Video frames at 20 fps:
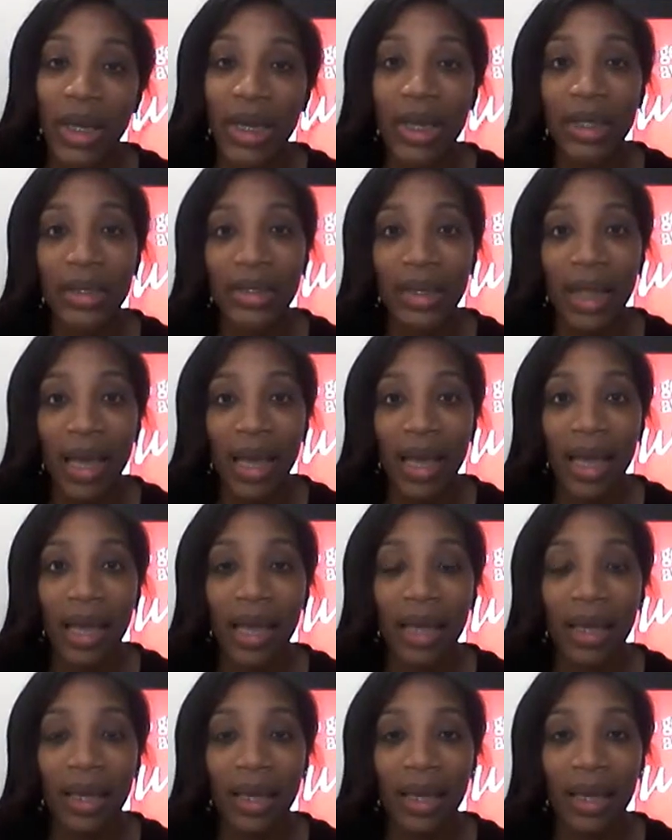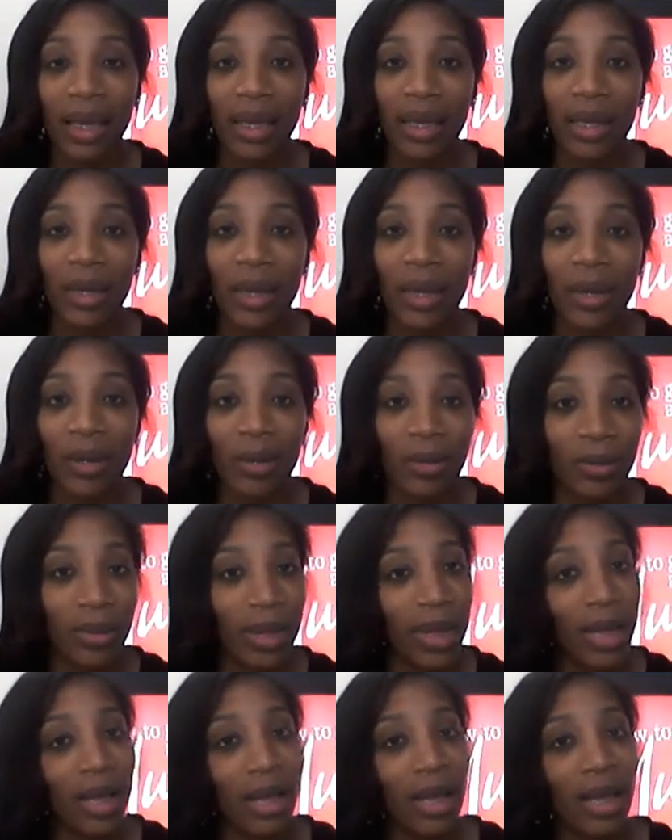And he's like, you know,
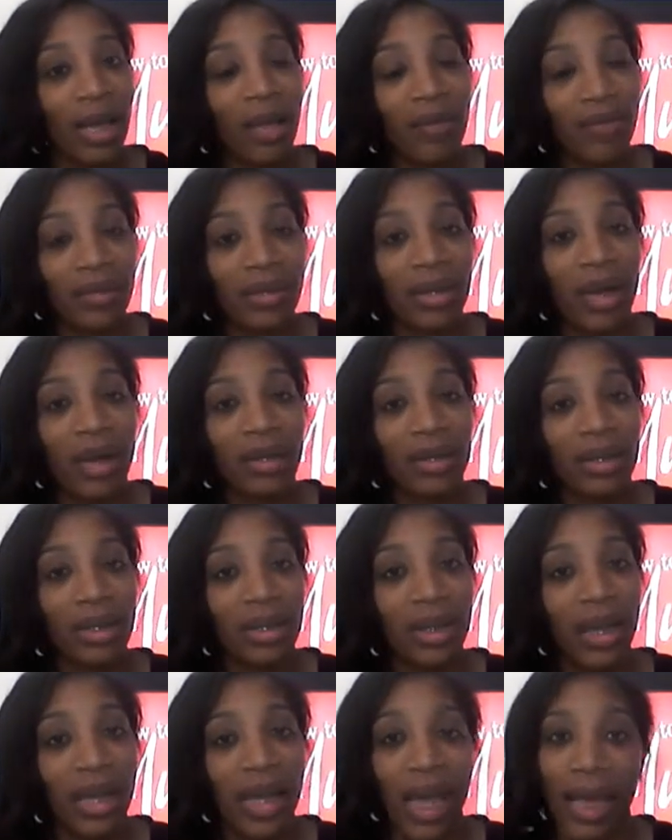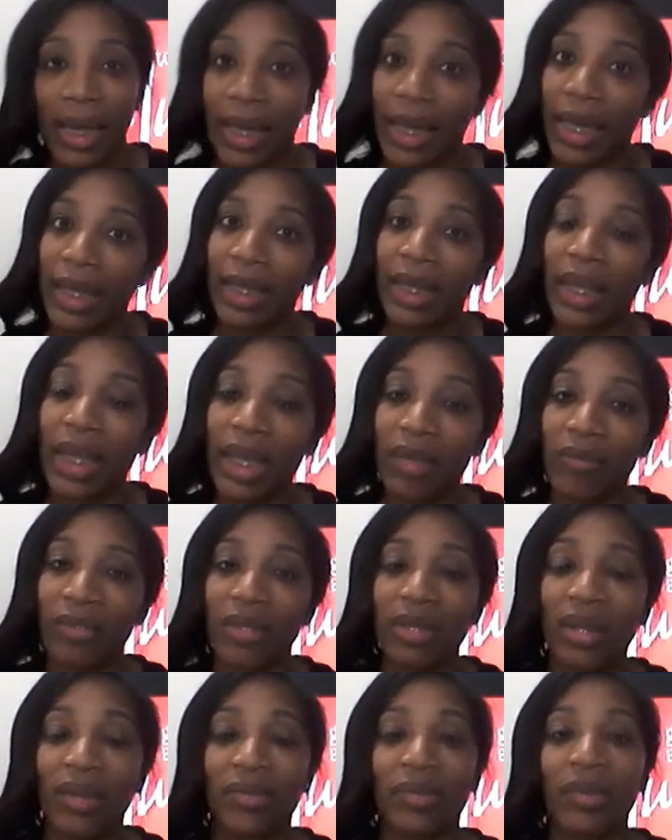I've been talking to Nate. I can't leave and
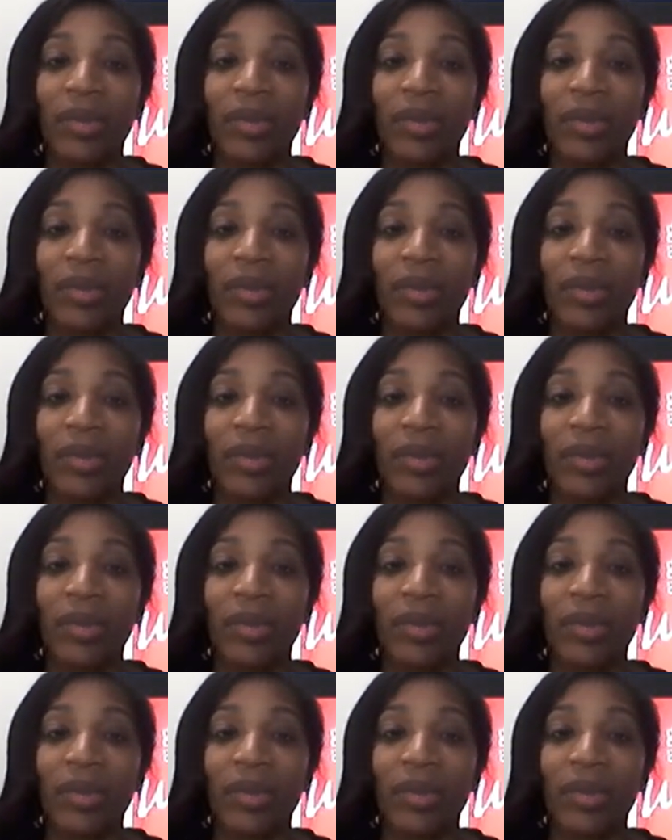stuff.